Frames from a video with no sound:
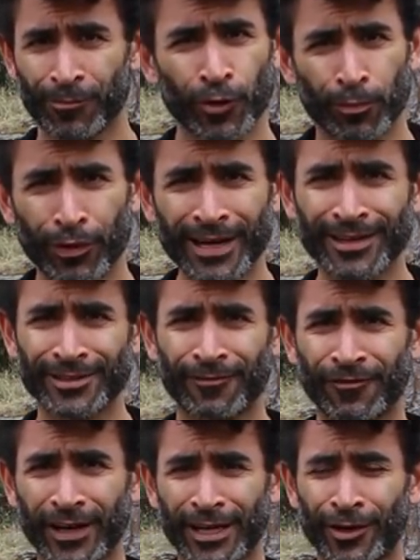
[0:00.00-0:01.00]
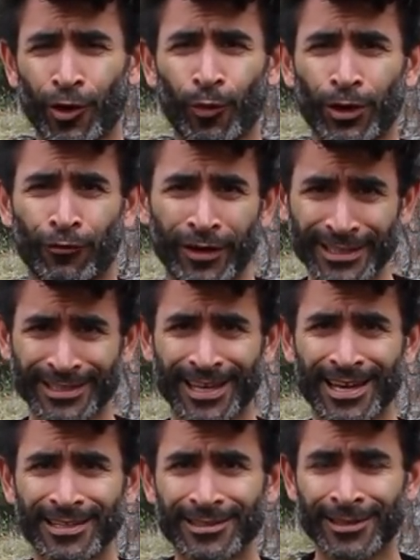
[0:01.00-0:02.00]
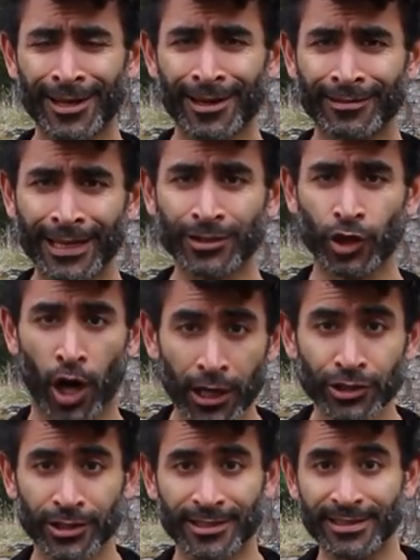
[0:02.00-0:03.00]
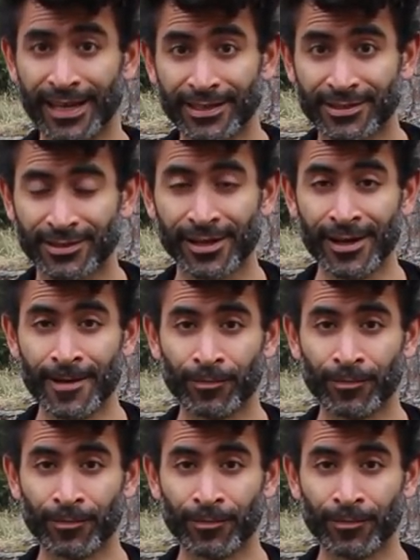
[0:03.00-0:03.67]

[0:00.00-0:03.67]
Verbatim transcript: Your brain doesn't fucking know what risk is. That's consciousness.